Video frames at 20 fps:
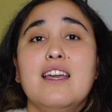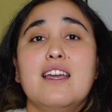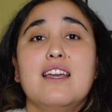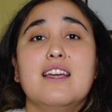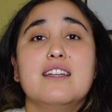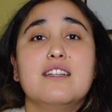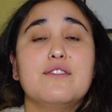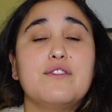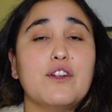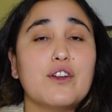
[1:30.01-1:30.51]

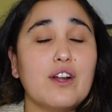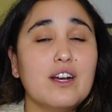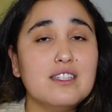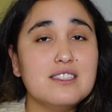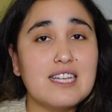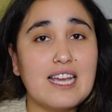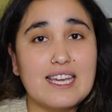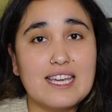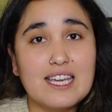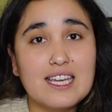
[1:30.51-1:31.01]
and if you're not
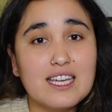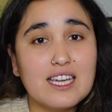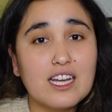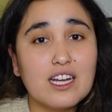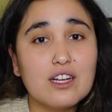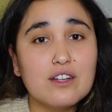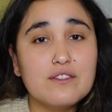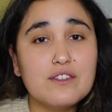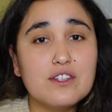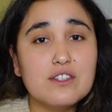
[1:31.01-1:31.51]
taking
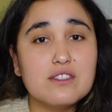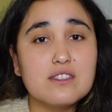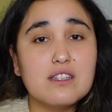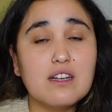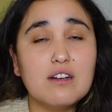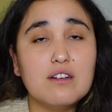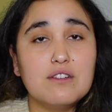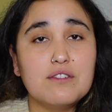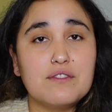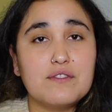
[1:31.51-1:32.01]
care of
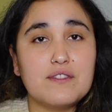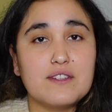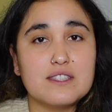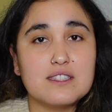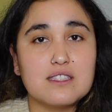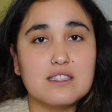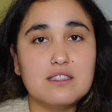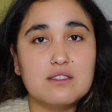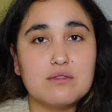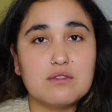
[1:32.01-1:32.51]
yourself, that's
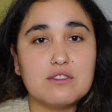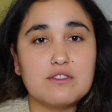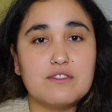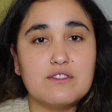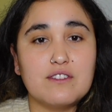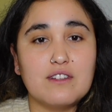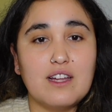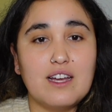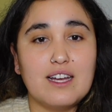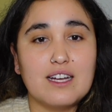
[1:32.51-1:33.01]
gonna
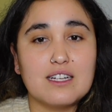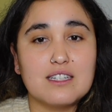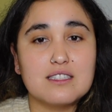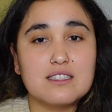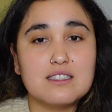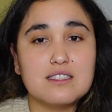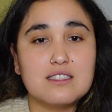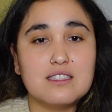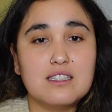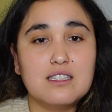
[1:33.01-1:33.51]

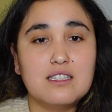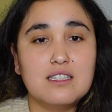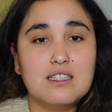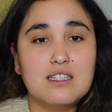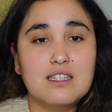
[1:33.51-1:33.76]
reflect,